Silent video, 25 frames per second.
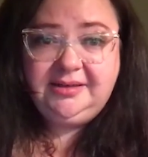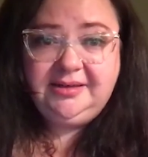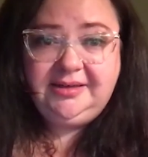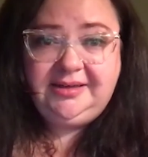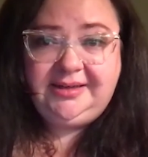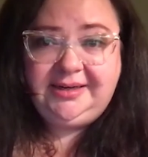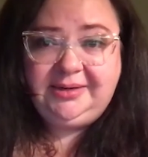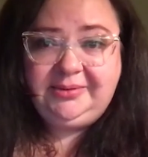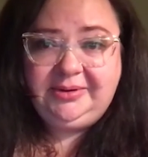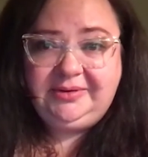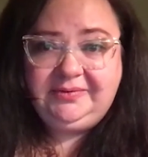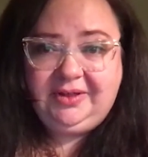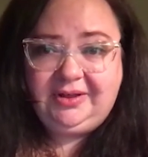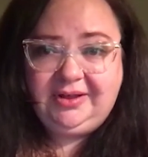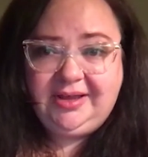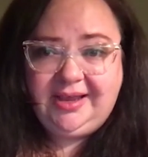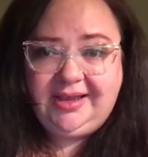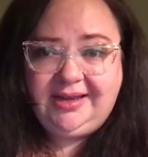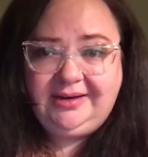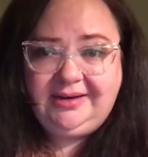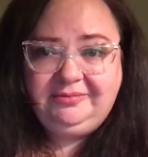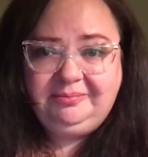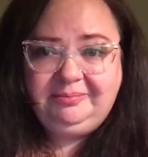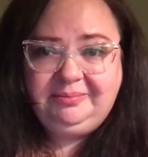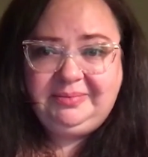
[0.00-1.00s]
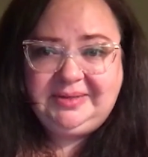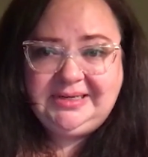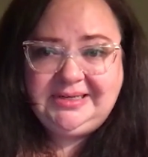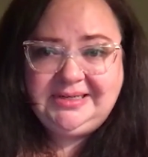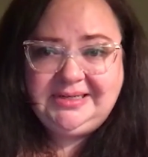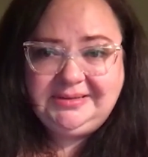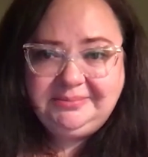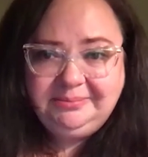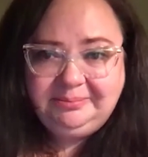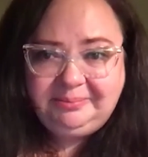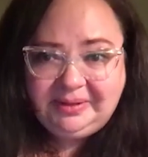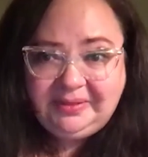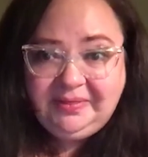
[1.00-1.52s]
We've all kind of
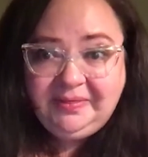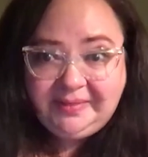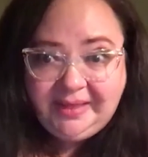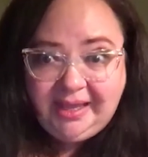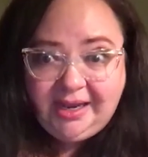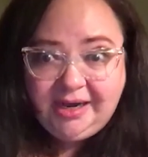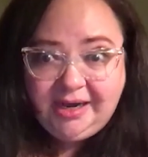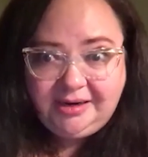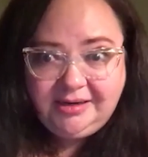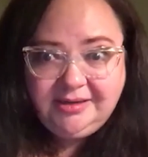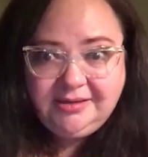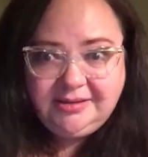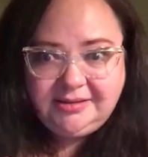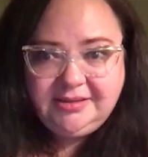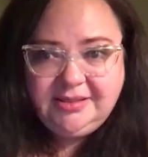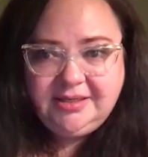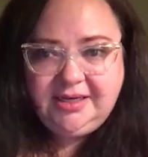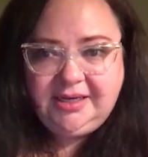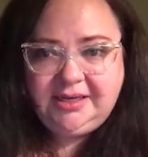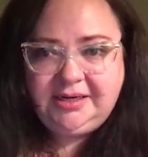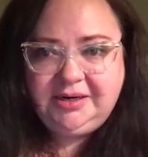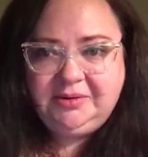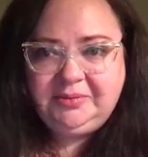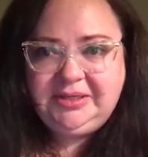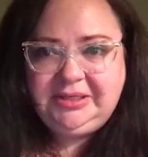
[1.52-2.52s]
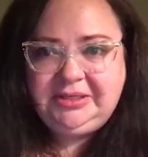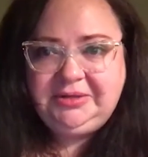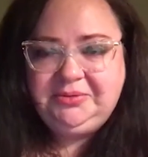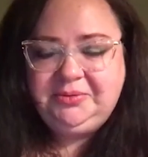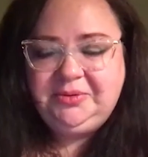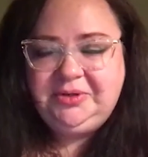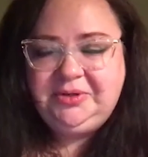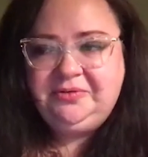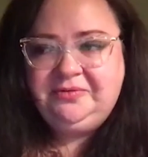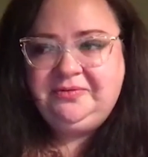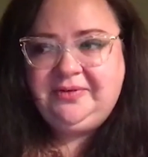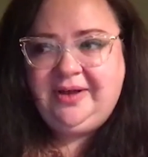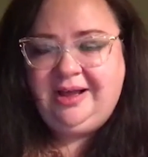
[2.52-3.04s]
been there, when
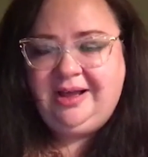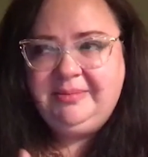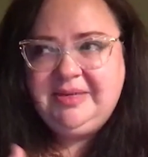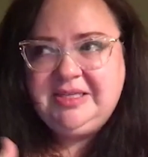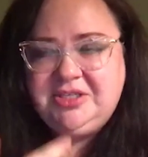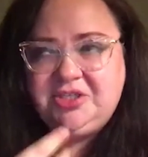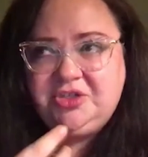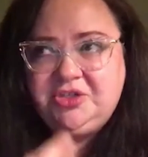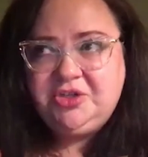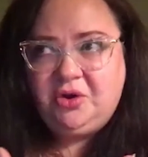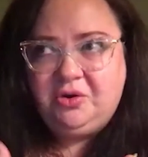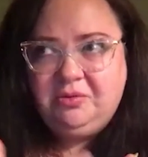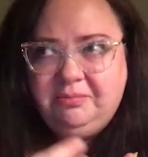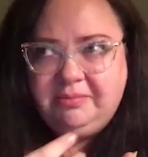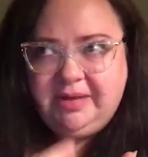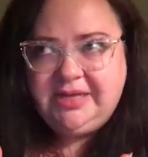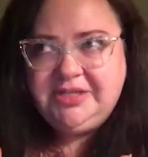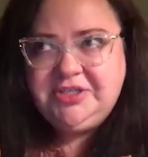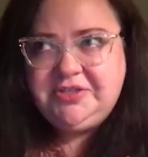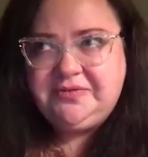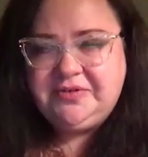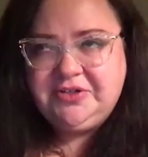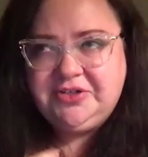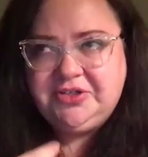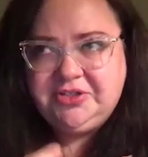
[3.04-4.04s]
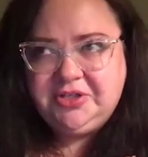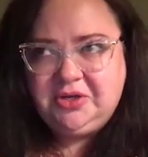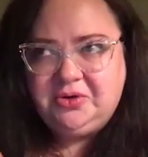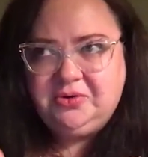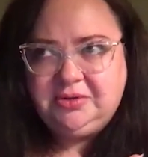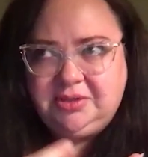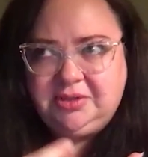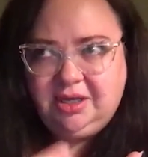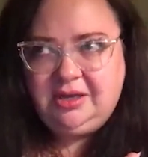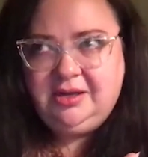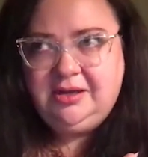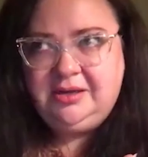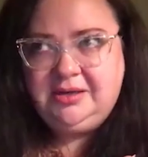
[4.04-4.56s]
you vomit so much for so
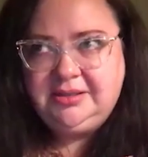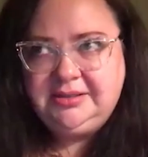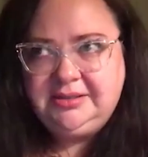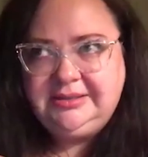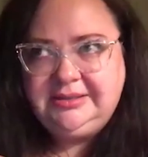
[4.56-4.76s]
long.